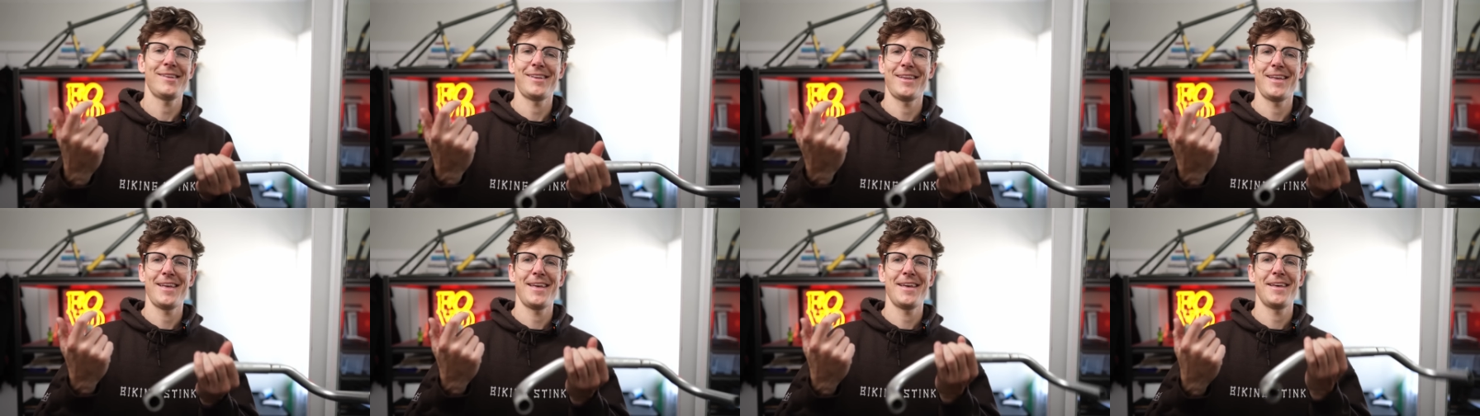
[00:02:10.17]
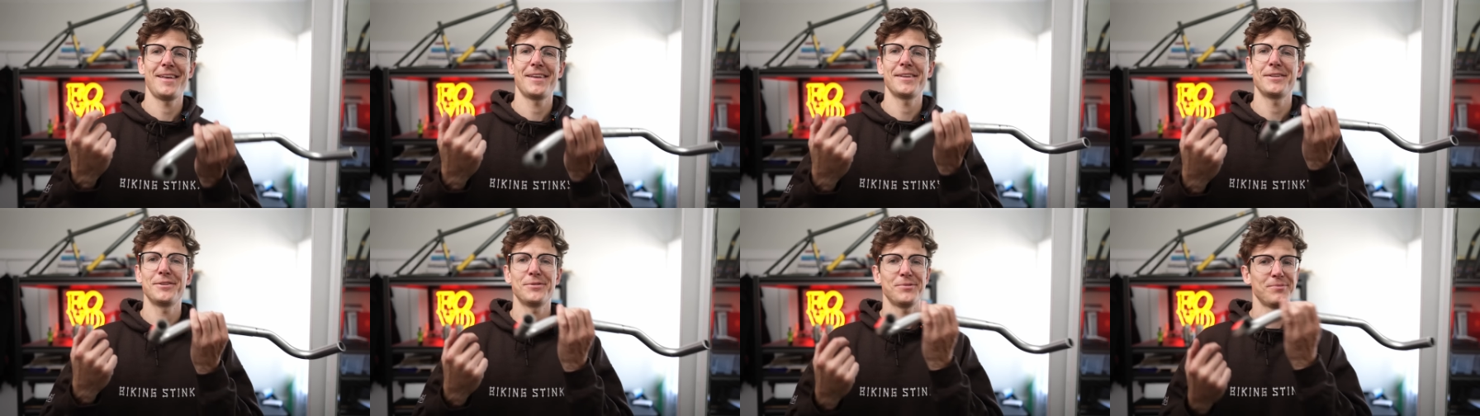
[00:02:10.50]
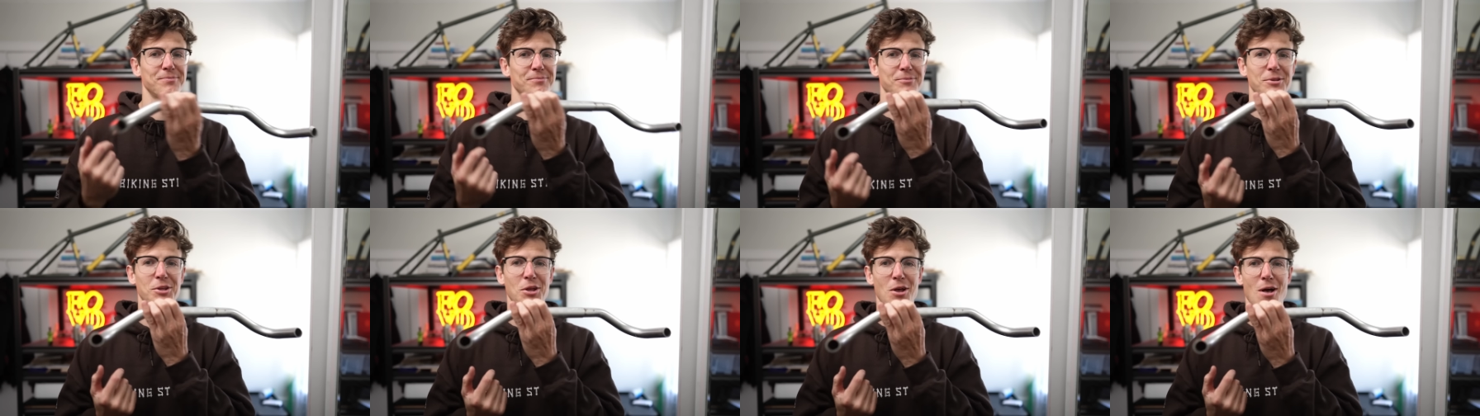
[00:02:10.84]
and
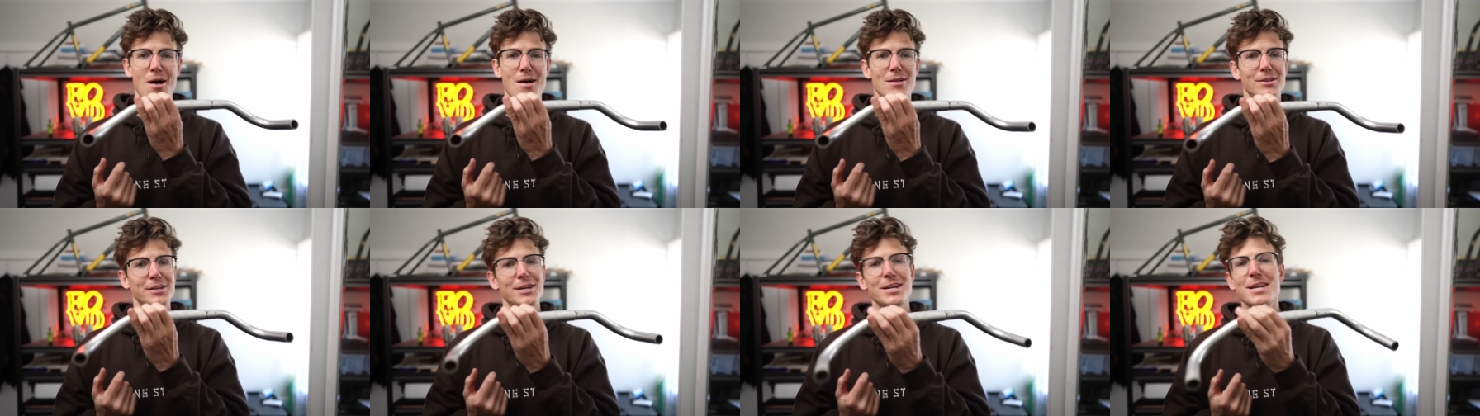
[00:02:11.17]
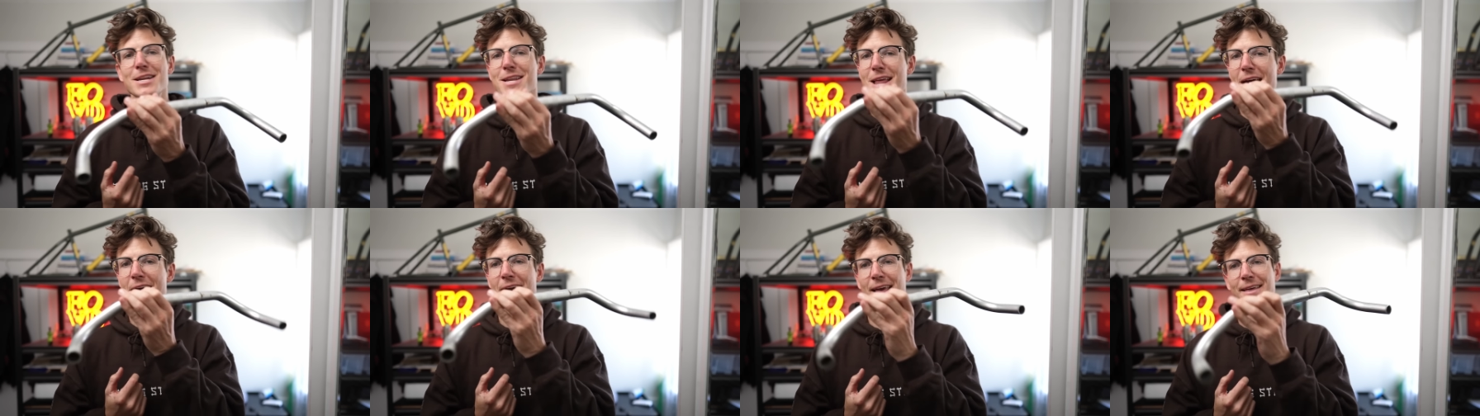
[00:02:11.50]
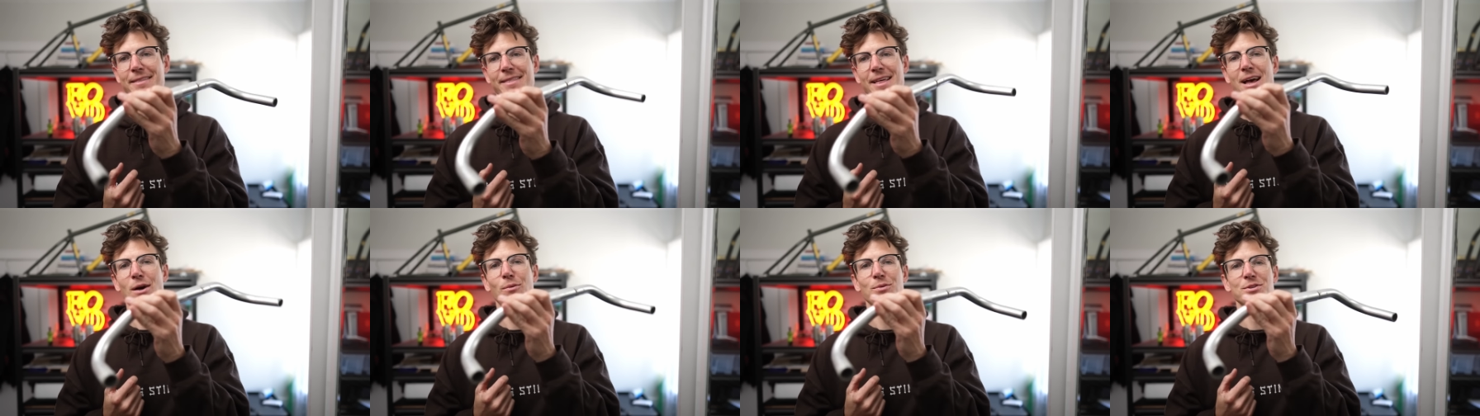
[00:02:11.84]
call it a day.
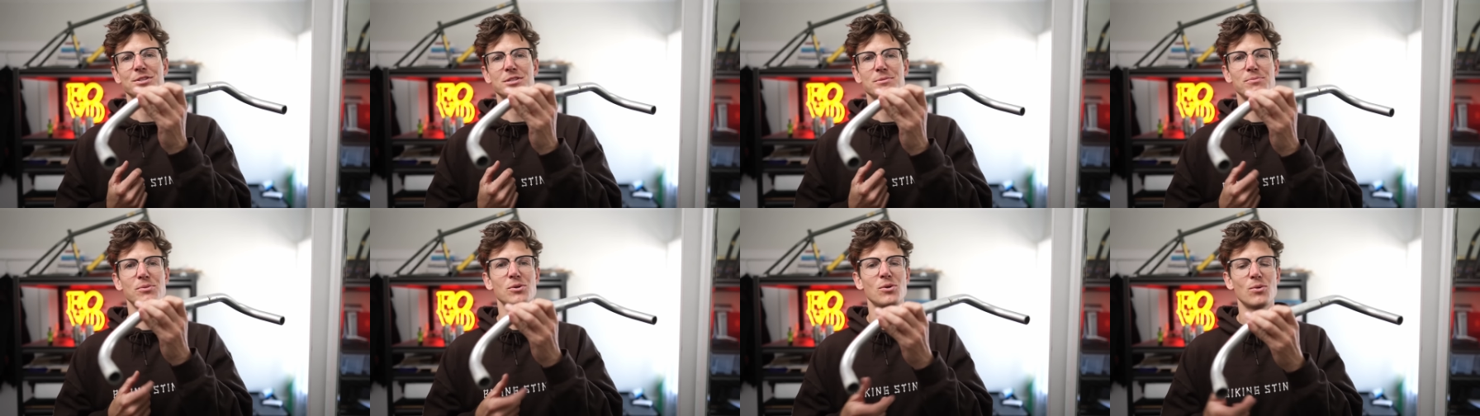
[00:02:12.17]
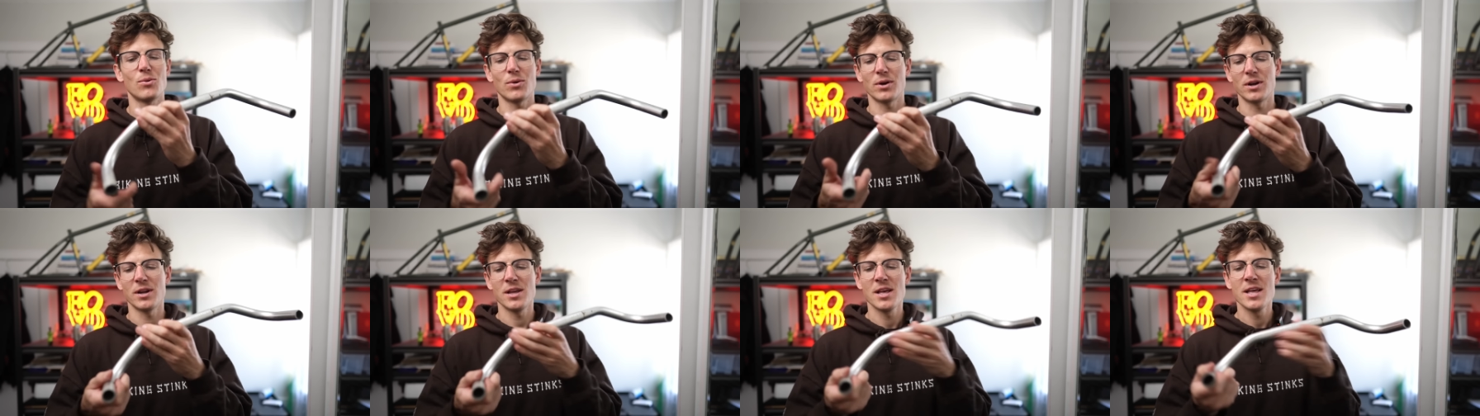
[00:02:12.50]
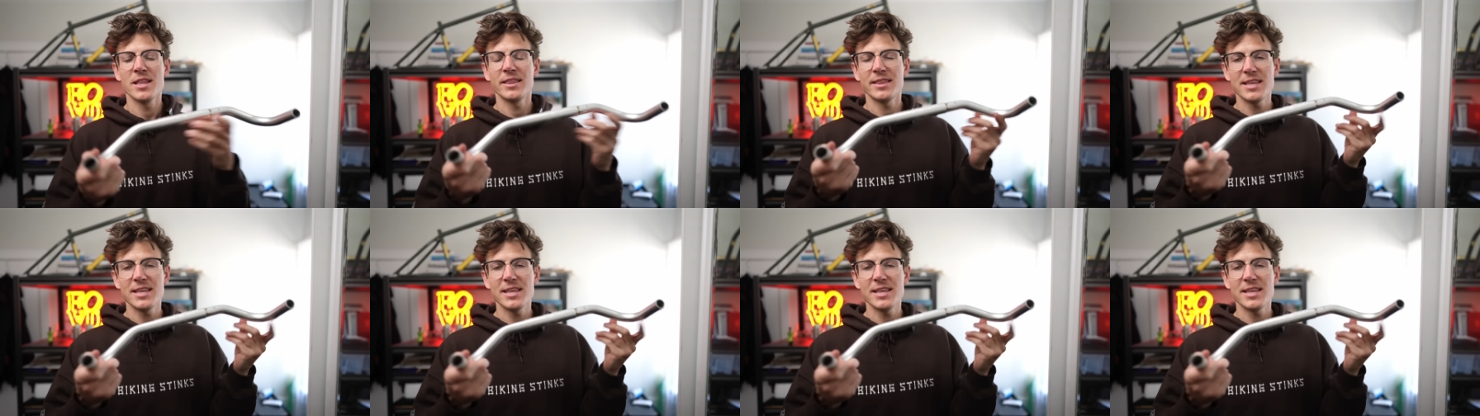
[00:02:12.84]
That was the BULLHORN.